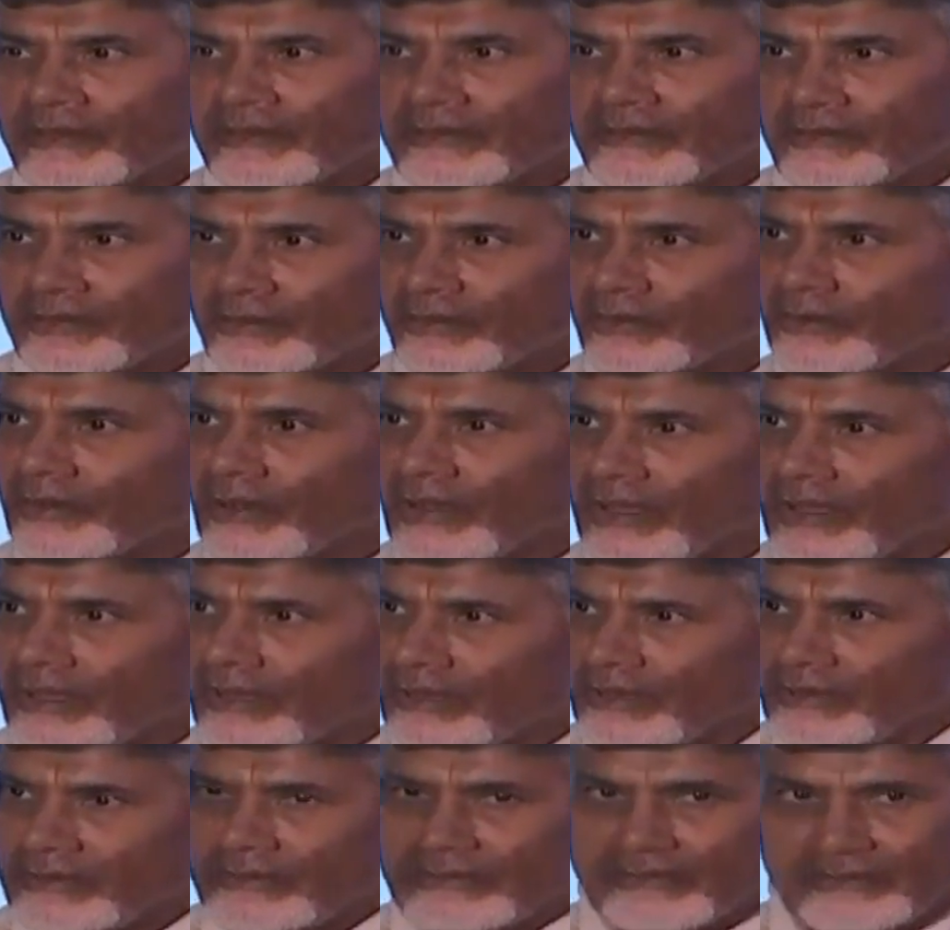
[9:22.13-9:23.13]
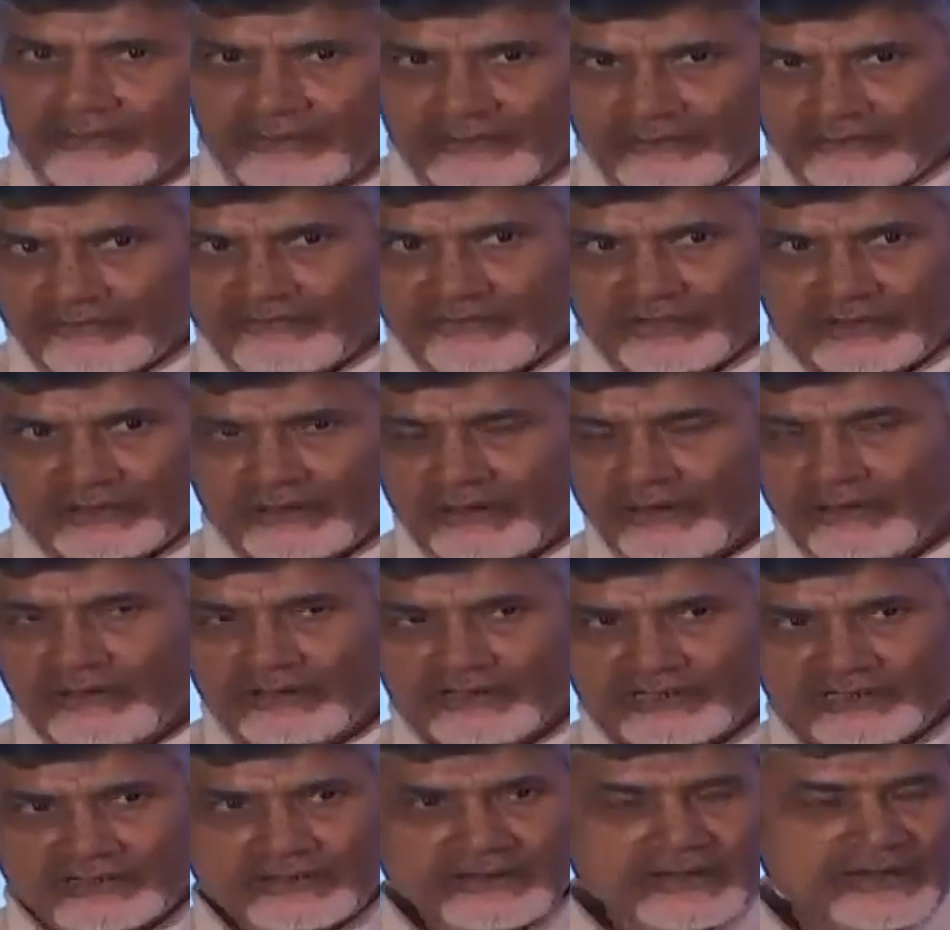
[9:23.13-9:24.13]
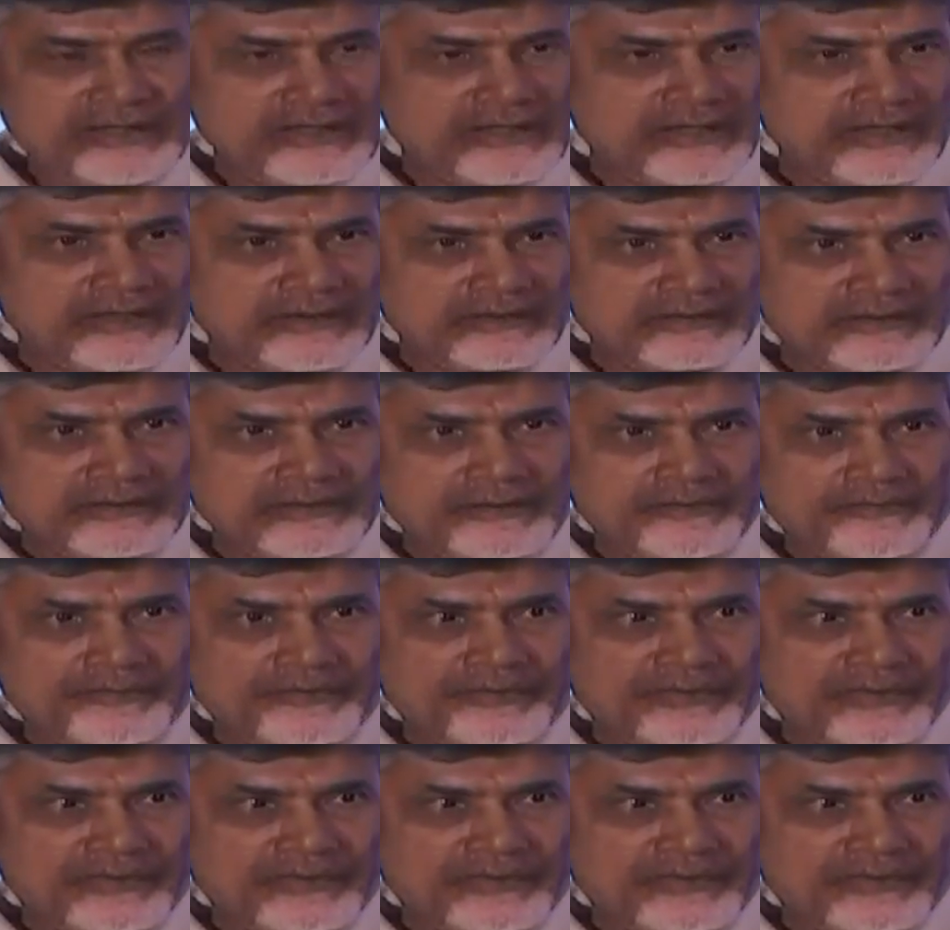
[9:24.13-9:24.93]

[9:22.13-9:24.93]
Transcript: So I, for the last three years,